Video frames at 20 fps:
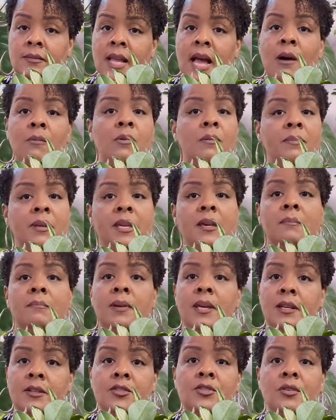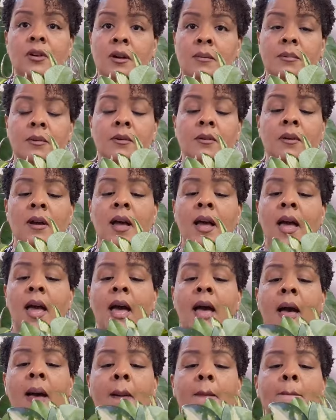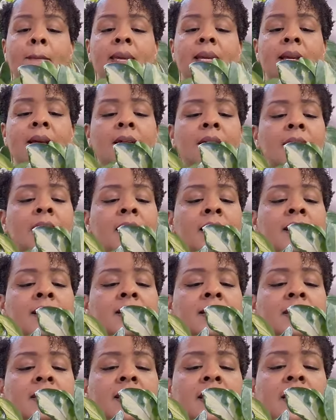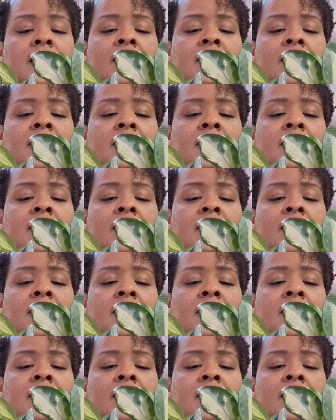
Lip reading: I would be in big trouble, because